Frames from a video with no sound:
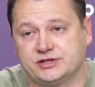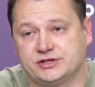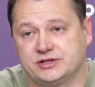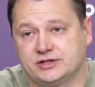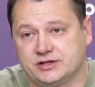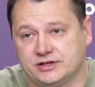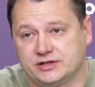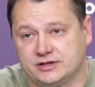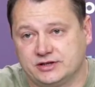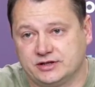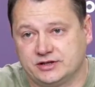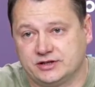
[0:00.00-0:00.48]

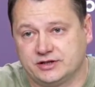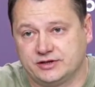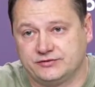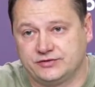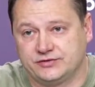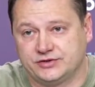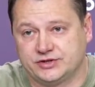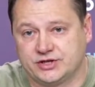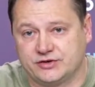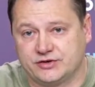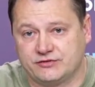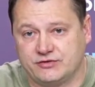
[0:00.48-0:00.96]

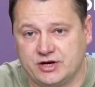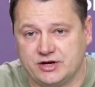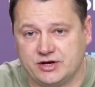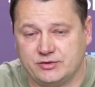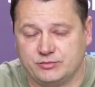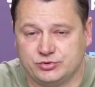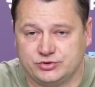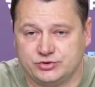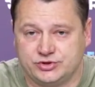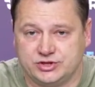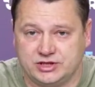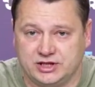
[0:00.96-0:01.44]
Today,
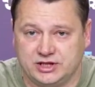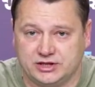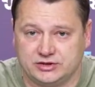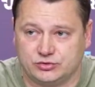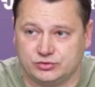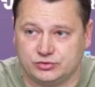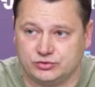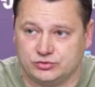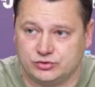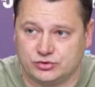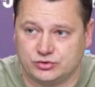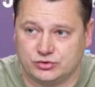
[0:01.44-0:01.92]
we're
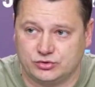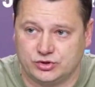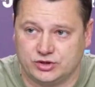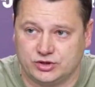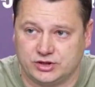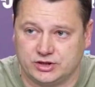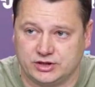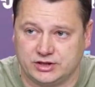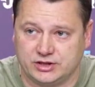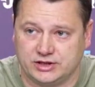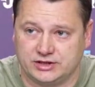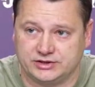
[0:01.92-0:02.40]

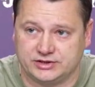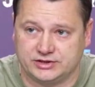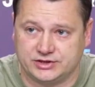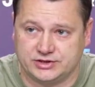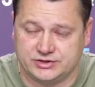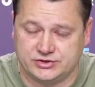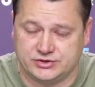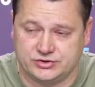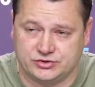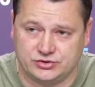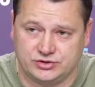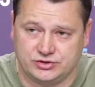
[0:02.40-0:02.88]
opening the
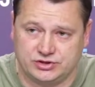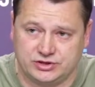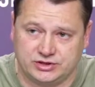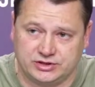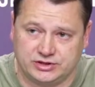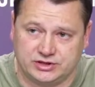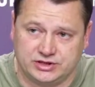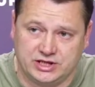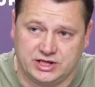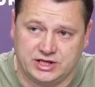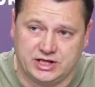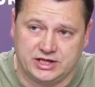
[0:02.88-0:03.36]
spot
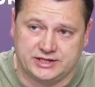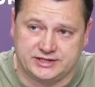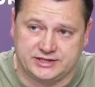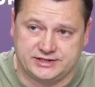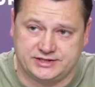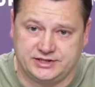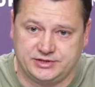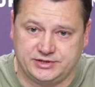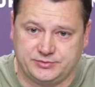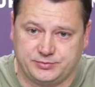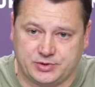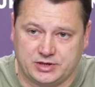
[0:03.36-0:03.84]

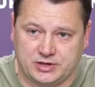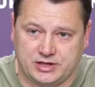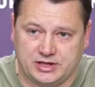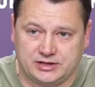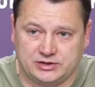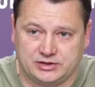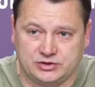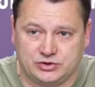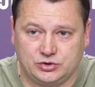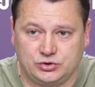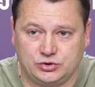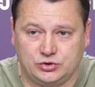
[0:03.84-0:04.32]
N31
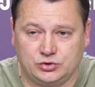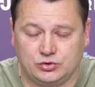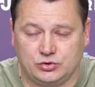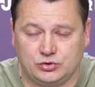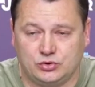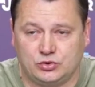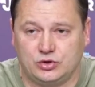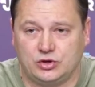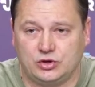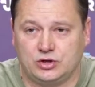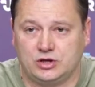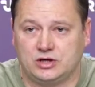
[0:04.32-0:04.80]
from
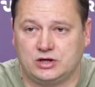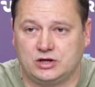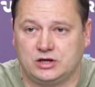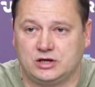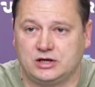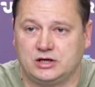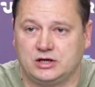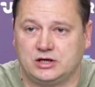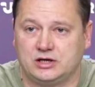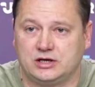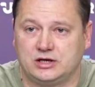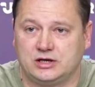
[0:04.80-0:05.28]

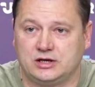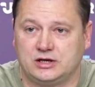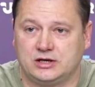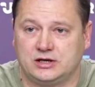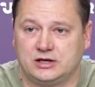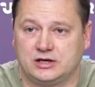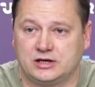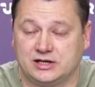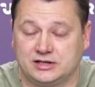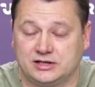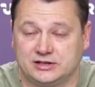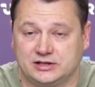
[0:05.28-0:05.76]
Dnipro
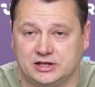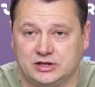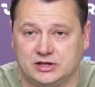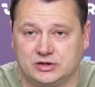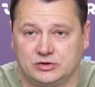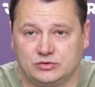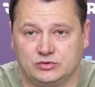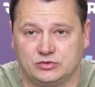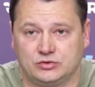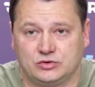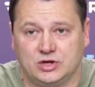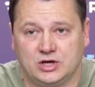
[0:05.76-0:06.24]
to
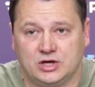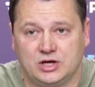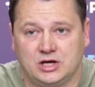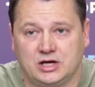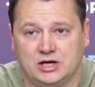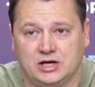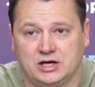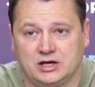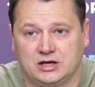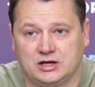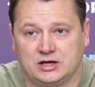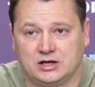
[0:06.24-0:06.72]

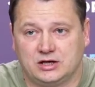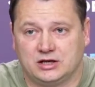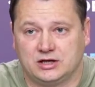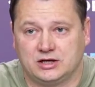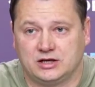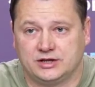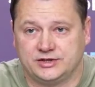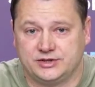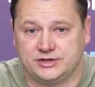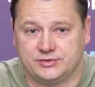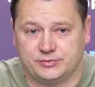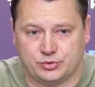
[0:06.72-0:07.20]
the
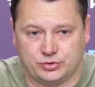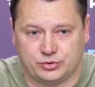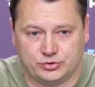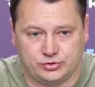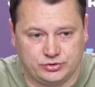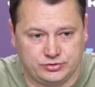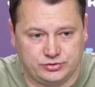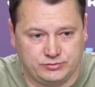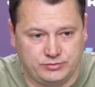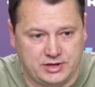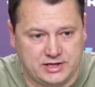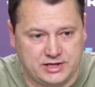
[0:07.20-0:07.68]
channel
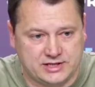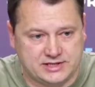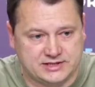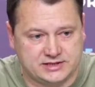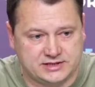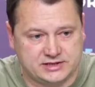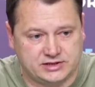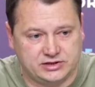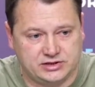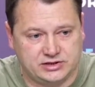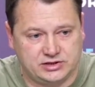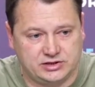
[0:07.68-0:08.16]

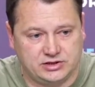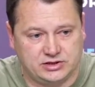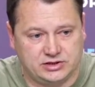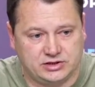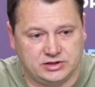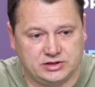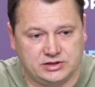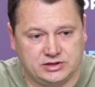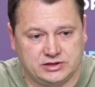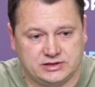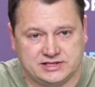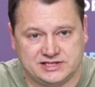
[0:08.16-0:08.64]

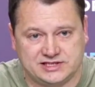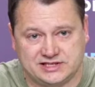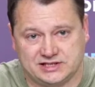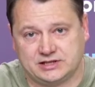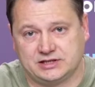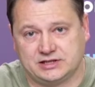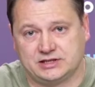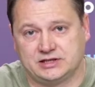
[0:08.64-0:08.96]
Dnipro-Donbass.